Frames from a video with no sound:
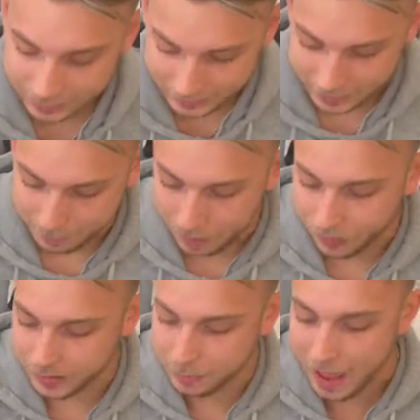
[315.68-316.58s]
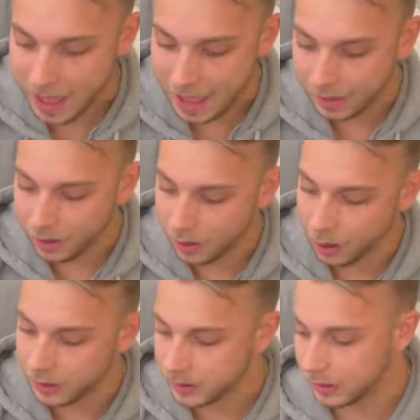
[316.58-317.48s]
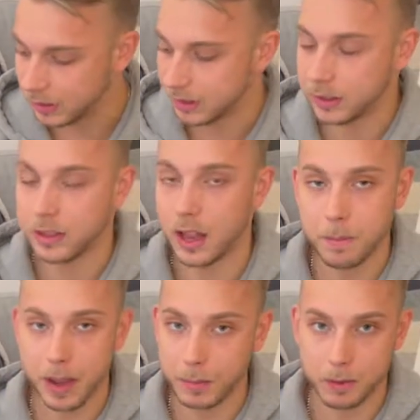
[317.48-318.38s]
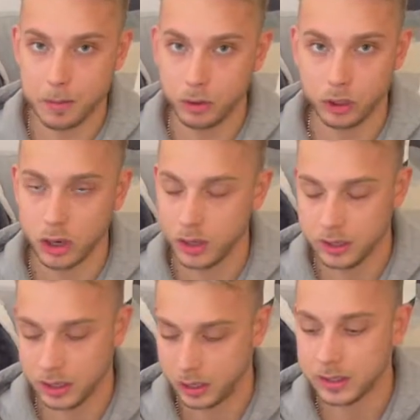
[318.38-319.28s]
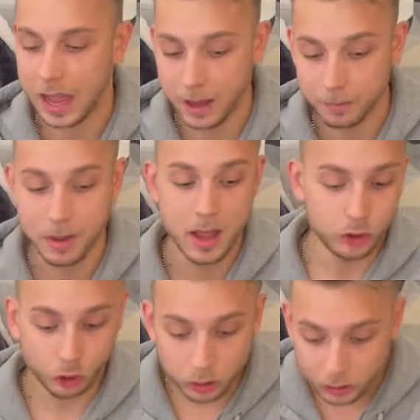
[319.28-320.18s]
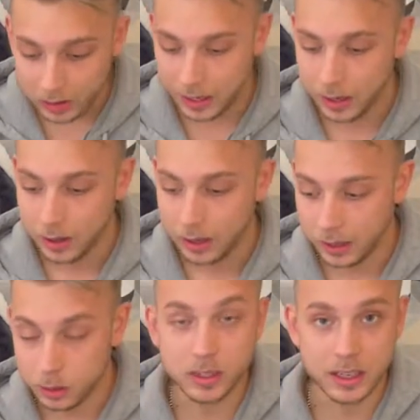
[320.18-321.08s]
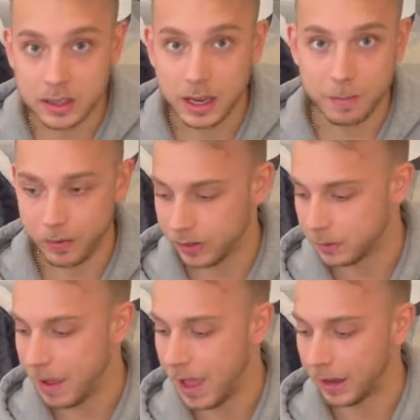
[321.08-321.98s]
thing about this bag, honestly, and this is not a paid promotion, honestly, because I am truly enthusiastic about this bag.